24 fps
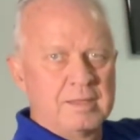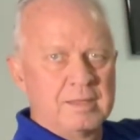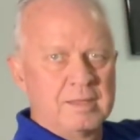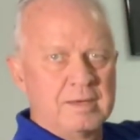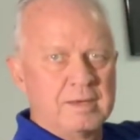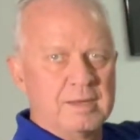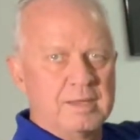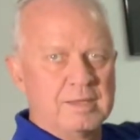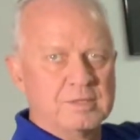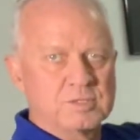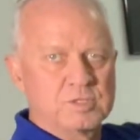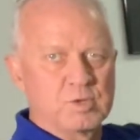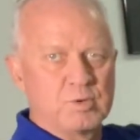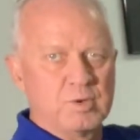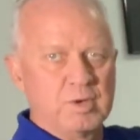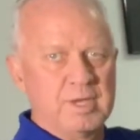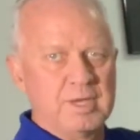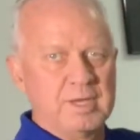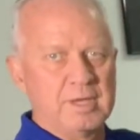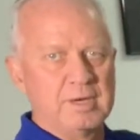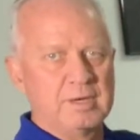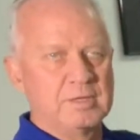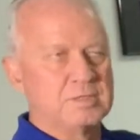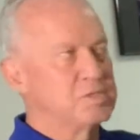Now let's go
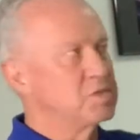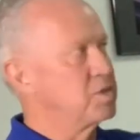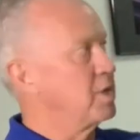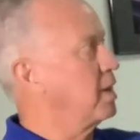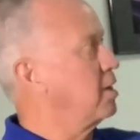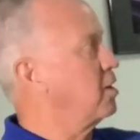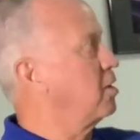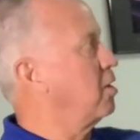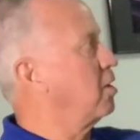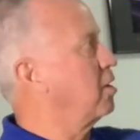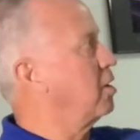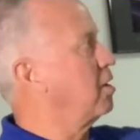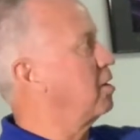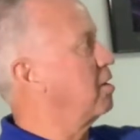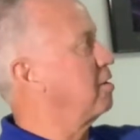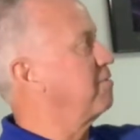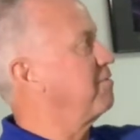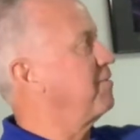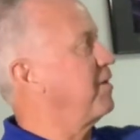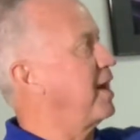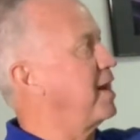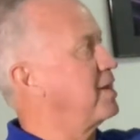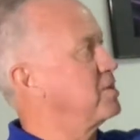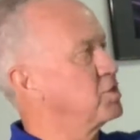ahead and set it on a little
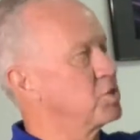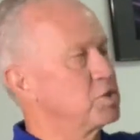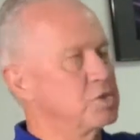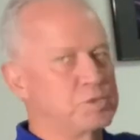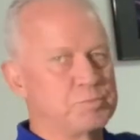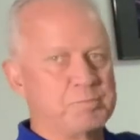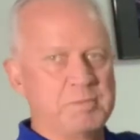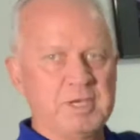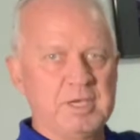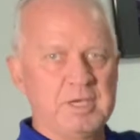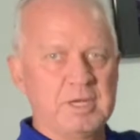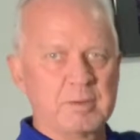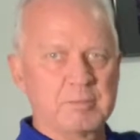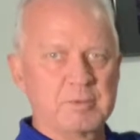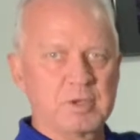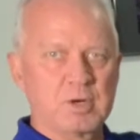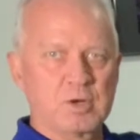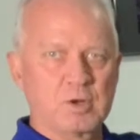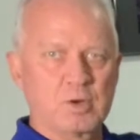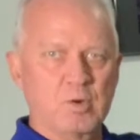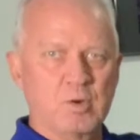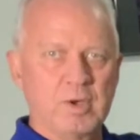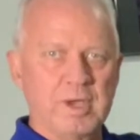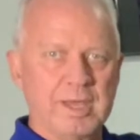faster speed. I'm going to
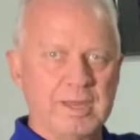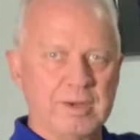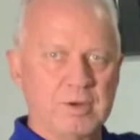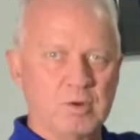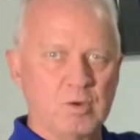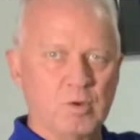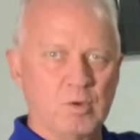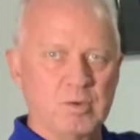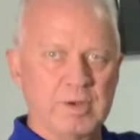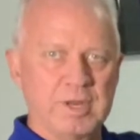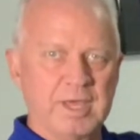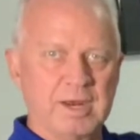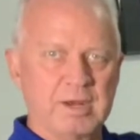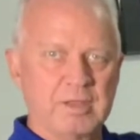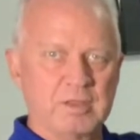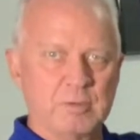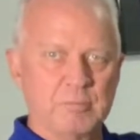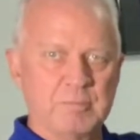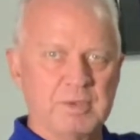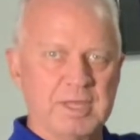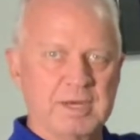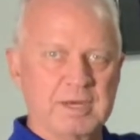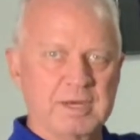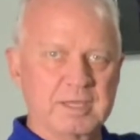go ahead and hold down on the
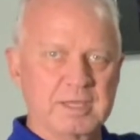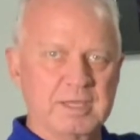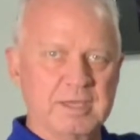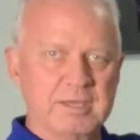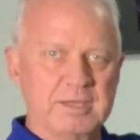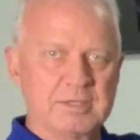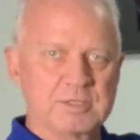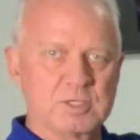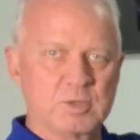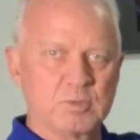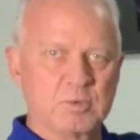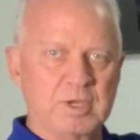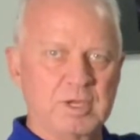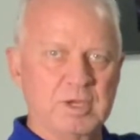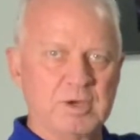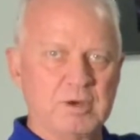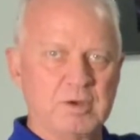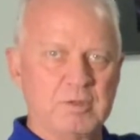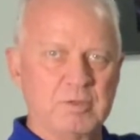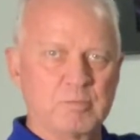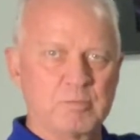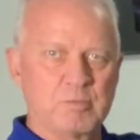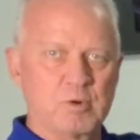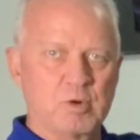button again until we hear
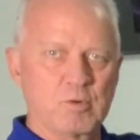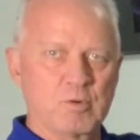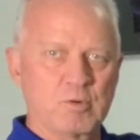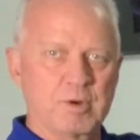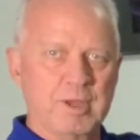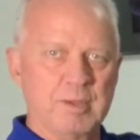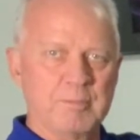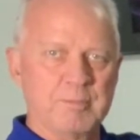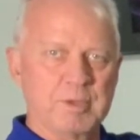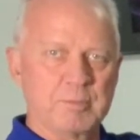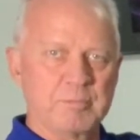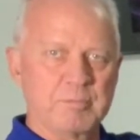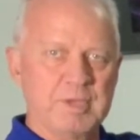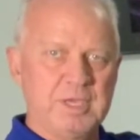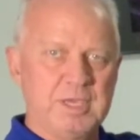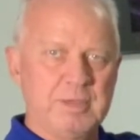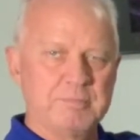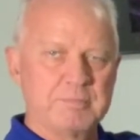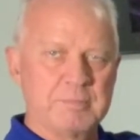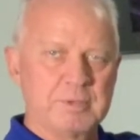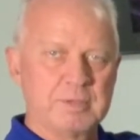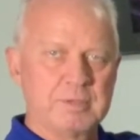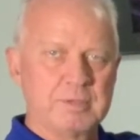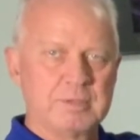the programming beep.